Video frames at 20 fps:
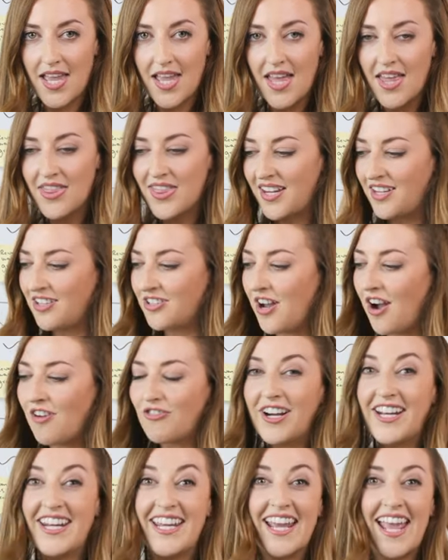that you're not
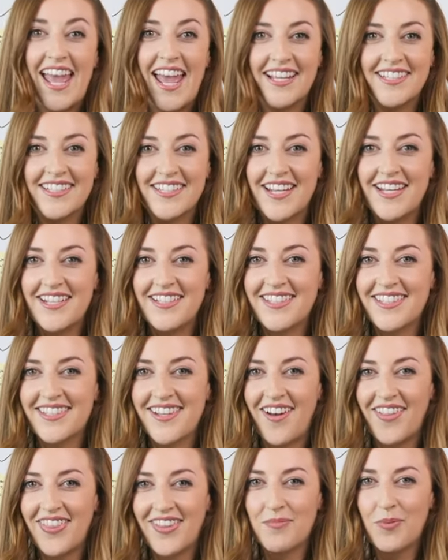writing essays
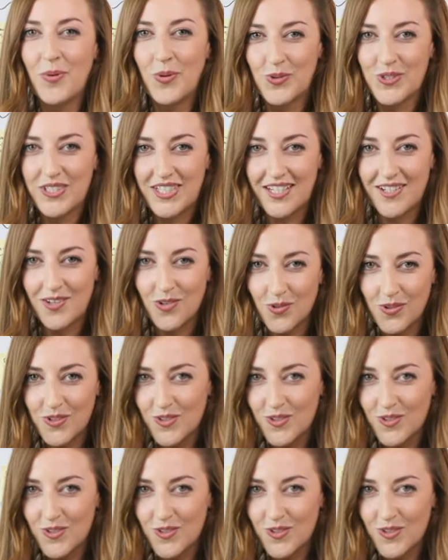on the post-it notes.